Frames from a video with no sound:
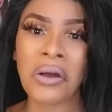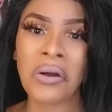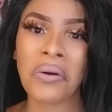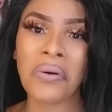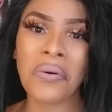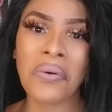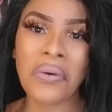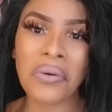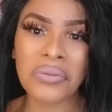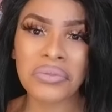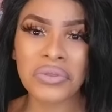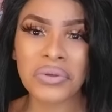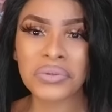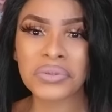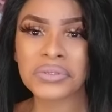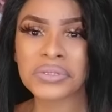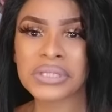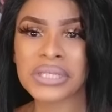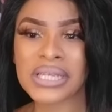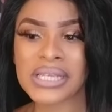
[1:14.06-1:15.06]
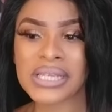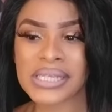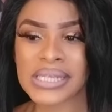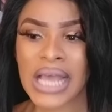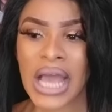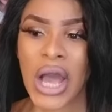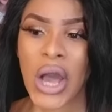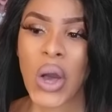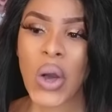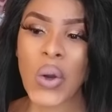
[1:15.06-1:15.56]
oh, don't do this,
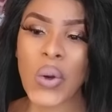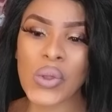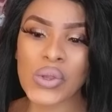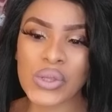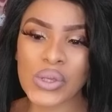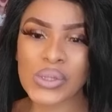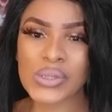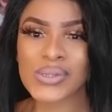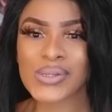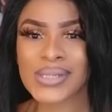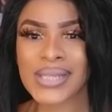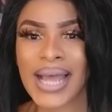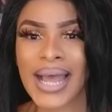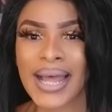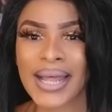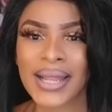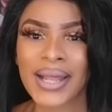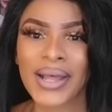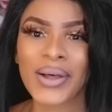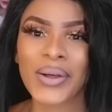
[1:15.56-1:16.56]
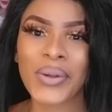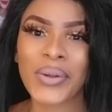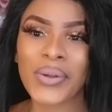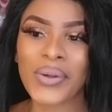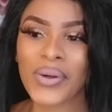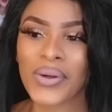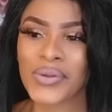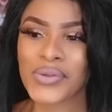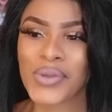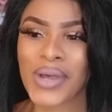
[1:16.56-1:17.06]
oh, don't do that,
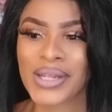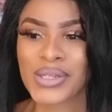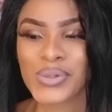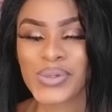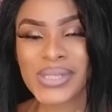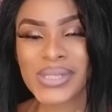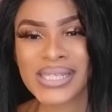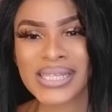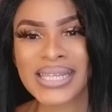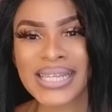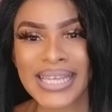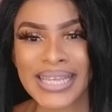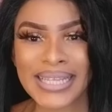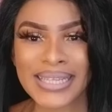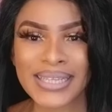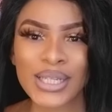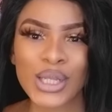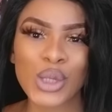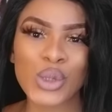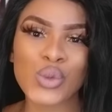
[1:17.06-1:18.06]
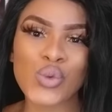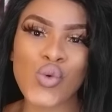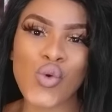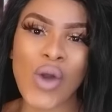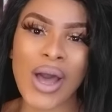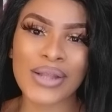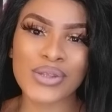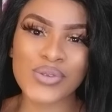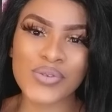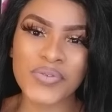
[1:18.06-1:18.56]
oh, you are too slim, you
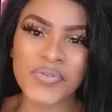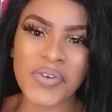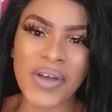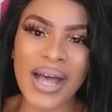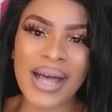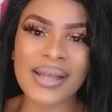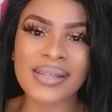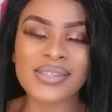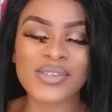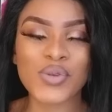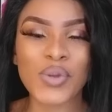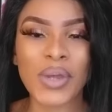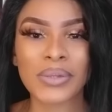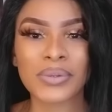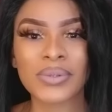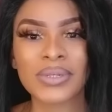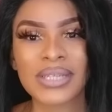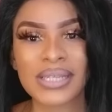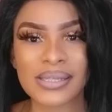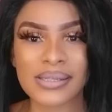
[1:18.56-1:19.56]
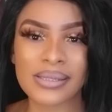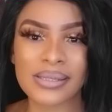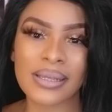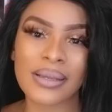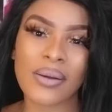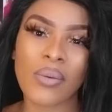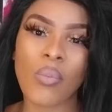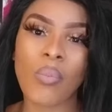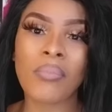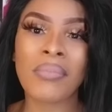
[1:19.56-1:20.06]
are too fat, you are too this.
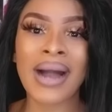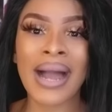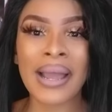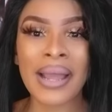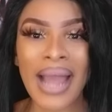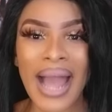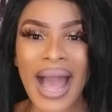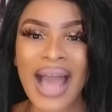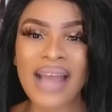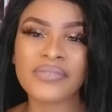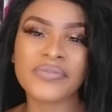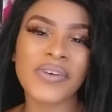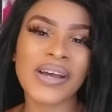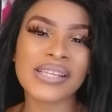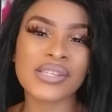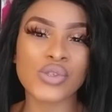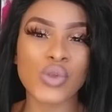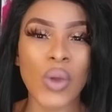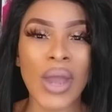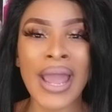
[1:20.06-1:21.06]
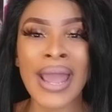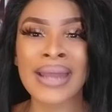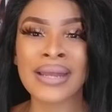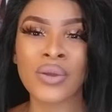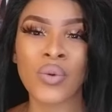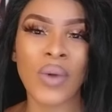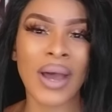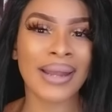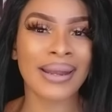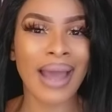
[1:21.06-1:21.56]
My advice to
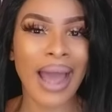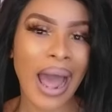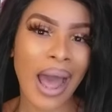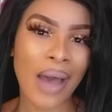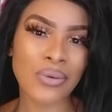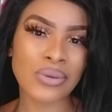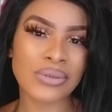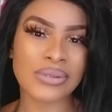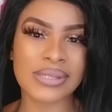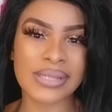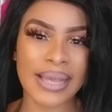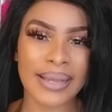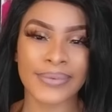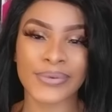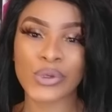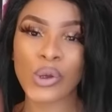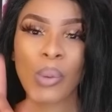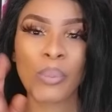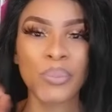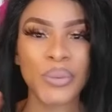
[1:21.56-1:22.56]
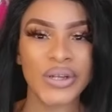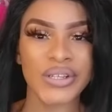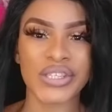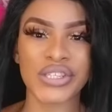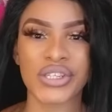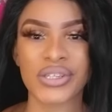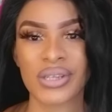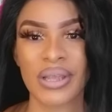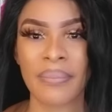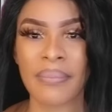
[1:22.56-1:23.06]
anyone out there, don't
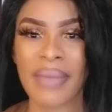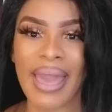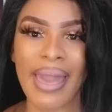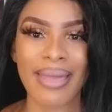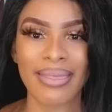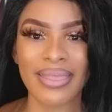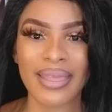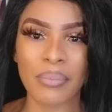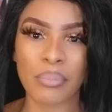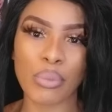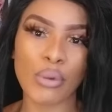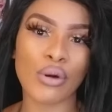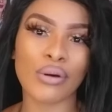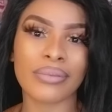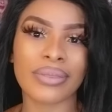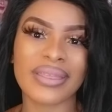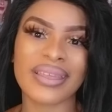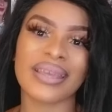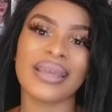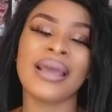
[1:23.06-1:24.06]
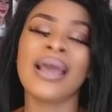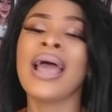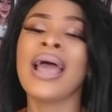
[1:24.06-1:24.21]
body shame anybody.